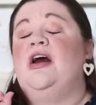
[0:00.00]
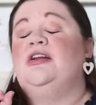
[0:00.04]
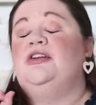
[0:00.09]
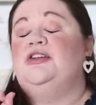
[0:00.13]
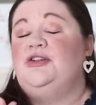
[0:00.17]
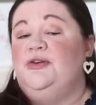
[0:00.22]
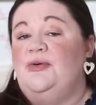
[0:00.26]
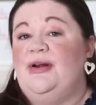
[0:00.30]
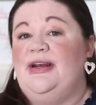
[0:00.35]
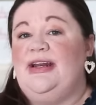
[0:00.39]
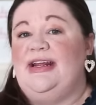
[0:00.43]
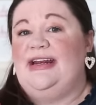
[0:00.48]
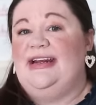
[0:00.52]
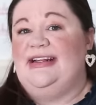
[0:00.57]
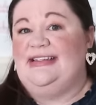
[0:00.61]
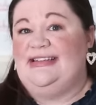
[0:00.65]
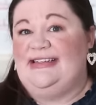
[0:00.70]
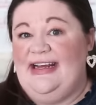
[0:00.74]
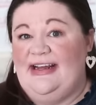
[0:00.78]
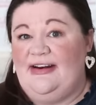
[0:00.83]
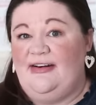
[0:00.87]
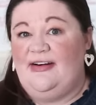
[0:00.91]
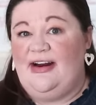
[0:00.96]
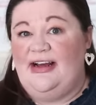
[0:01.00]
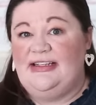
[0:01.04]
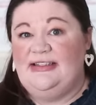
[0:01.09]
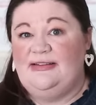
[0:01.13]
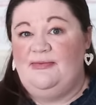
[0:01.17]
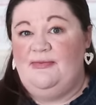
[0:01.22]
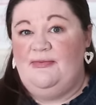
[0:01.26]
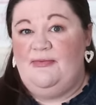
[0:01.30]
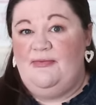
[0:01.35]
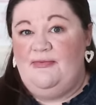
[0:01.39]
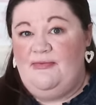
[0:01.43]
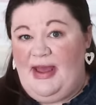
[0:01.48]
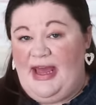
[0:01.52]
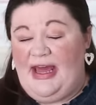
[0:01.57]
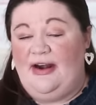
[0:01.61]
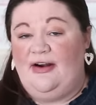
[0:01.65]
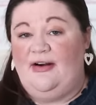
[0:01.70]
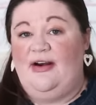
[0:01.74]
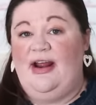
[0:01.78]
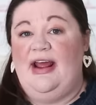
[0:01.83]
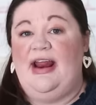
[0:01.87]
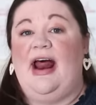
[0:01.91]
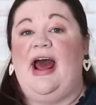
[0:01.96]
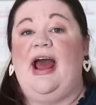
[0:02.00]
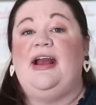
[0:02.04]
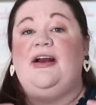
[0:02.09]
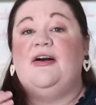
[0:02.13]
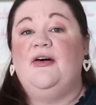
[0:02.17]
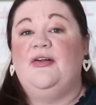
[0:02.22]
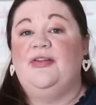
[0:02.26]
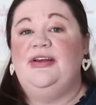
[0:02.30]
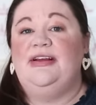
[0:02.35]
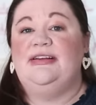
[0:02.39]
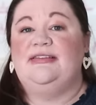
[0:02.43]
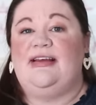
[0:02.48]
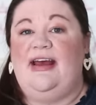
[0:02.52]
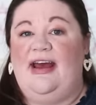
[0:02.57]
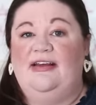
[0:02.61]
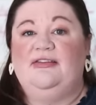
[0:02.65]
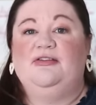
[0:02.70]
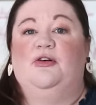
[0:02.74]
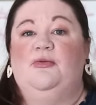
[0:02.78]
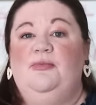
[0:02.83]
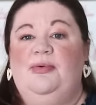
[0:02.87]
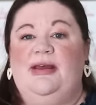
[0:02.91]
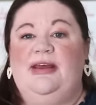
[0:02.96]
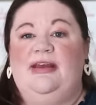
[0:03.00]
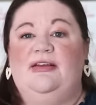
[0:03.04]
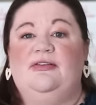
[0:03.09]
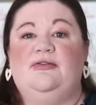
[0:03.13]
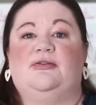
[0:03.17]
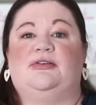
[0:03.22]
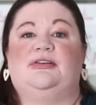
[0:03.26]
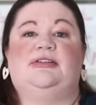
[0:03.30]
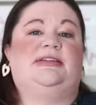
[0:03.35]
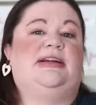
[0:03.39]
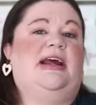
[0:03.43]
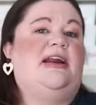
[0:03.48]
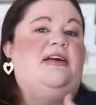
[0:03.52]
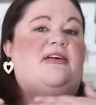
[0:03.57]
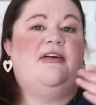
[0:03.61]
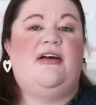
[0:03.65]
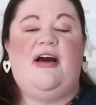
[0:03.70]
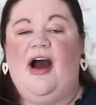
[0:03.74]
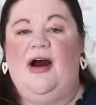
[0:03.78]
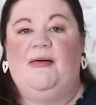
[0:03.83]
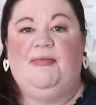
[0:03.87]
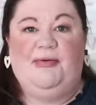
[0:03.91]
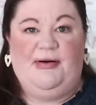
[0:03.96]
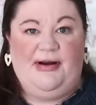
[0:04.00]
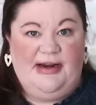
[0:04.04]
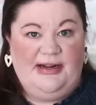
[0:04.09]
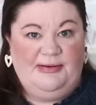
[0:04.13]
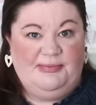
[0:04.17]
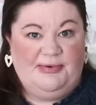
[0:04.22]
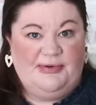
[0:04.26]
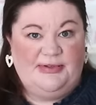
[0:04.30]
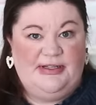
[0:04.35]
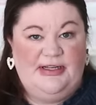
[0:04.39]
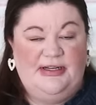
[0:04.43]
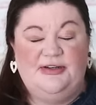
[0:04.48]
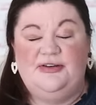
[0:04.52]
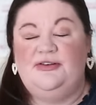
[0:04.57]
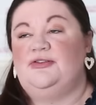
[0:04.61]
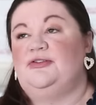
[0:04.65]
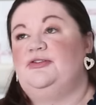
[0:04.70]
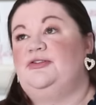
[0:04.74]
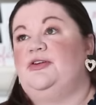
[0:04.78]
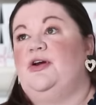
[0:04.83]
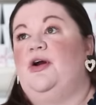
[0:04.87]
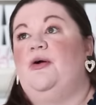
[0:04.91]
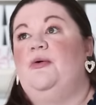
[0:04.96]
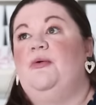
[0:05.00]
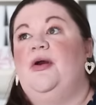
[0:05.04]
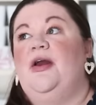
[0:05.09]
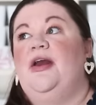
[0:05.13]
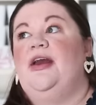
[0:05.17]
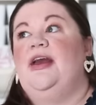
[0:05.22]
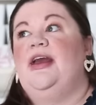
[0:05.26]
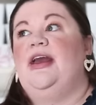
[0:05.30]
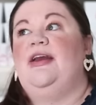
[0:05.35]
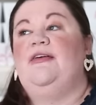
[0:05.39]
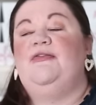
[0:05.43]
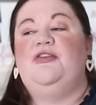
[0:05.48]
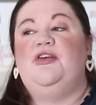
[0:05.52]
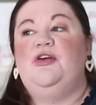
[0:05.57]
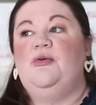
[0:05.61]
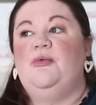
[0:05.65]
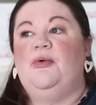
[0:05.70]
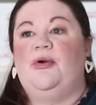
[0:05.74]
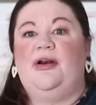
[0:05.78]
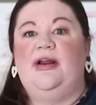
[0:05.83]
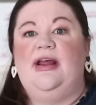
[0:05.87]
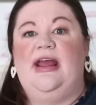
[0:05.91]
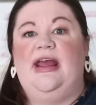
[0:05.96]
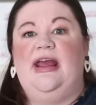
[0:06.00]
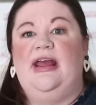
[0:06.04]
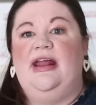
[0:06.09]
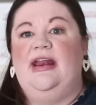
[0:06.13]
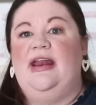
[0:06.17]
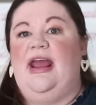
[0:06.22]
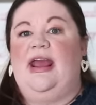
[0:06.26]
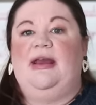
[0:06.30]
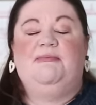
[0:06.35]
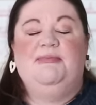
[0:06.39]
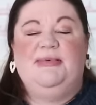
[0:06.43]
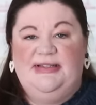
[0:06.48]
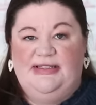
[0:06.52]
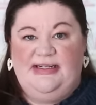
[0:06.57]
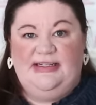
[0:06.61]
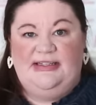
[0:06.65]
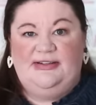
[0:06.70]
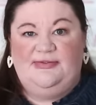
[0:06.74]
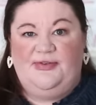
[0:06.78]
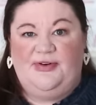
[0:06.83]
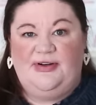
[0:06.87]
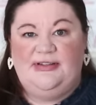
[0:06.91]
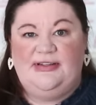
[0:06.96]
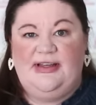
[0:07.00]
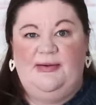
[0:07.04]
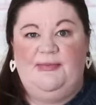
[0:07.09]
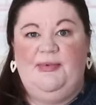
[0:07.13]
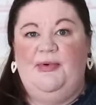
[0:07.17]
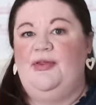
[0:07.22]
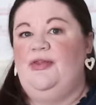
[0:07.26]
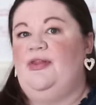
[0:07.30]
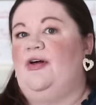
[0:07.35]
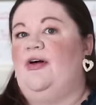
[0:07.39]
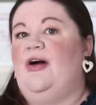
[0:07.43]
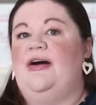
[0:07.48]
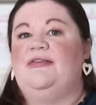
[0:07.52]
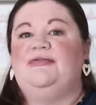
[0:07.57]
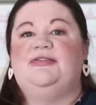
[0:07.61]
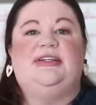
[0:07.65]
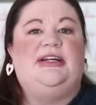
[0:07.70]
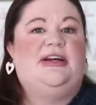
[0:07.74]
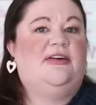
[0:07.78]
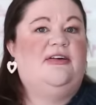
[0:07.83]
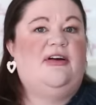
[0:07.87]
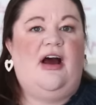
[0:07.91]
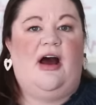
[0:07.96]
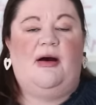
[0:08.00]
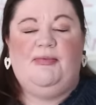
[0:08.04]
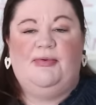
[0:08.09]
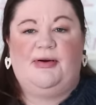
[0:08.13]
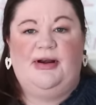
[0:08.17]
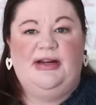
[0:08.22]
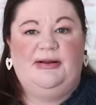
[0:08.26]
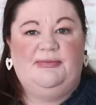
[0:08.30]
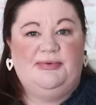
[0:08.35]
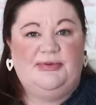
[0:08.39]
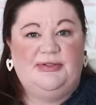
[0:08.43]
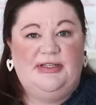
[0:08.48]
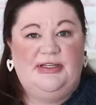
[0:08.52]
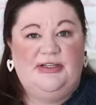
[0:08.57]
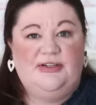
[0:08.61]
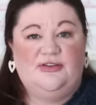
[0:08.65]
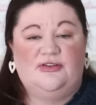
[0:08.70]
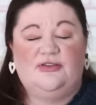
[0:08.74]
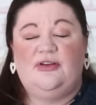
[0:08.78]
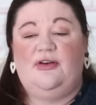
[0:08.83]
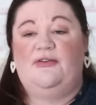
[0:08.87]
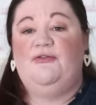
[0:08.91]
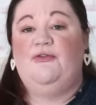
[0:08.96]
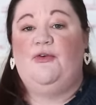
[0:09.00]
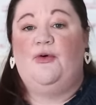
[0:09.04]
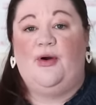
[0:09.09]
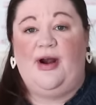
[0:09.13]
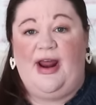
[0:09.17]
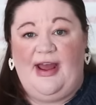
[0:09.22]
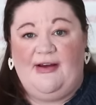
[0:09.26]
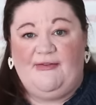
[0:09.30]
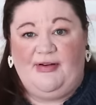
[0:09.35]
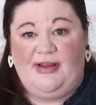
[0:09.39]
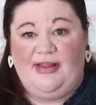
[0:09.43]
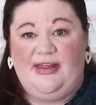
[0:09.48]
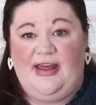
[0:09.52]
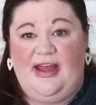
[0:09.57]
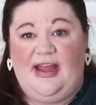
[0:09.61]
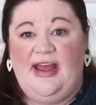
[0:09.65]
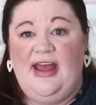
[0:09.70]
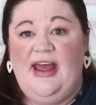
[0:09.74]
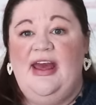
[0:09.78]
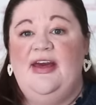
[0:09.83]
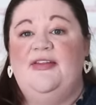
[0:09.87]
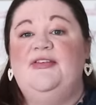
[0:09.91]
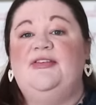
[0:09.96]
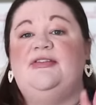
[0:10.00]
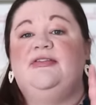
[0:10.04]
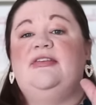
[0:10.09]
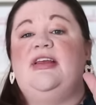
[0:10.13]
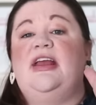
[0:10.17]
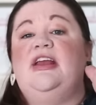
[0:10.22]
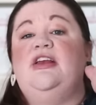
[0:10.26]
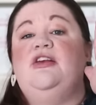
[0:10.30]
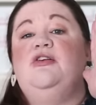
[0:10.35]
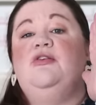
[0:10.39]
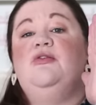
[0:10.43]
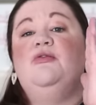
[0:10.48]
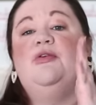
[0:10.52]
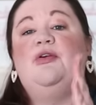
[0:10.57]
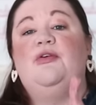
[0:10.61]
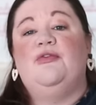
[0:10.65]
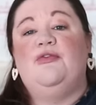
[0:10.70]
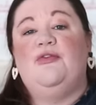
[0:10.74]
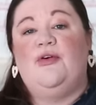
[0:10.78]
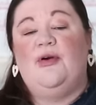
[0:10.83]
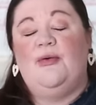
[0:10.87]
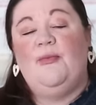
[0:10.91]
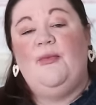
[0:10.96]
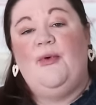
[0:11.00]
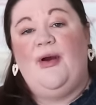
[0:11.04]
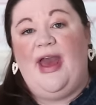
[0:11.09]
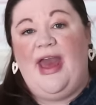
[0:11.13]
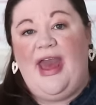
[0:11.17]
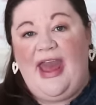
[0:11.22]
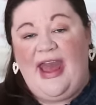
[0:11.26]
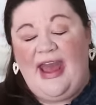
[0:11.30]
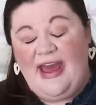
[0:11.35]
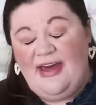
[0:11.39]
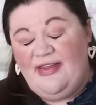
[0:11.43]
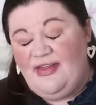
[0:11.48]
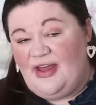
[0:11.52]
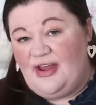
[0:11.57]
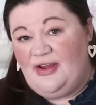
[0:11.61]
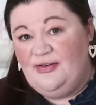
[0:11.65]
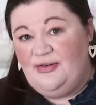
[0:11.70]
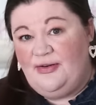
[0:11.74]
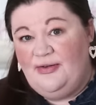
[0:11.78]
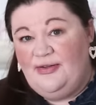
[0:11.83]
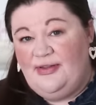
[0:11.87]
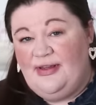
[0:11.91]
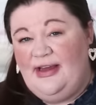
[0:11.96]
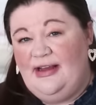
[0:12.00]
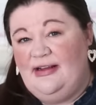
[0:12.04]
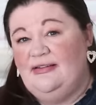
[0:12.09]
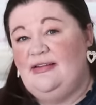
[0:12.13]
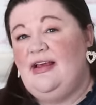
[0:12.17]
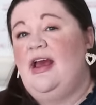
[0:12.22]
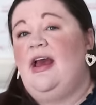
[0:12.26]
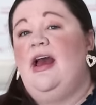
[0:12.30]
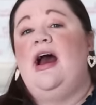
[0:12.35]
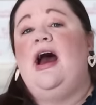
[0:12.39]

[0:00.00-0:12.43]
do it in a standardized manner. And I call these SOPs, or standard operating procedures. So if you were in a business, for example, they'll have standard operating procedures for everything. This is a uniform way that you do things.